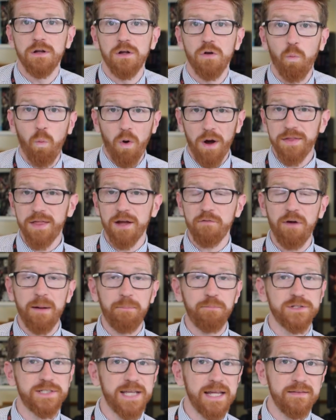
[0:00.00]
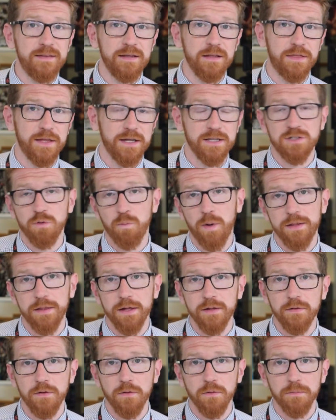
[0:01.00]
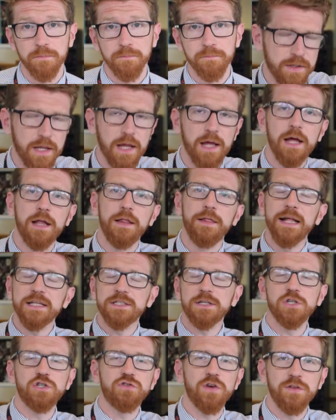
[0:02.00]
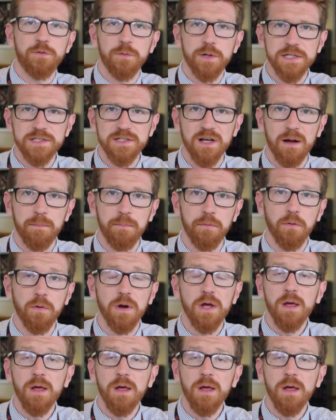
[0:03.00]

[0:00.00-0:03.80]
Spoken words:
why they're representing things the way they do. Let's go straight to an example.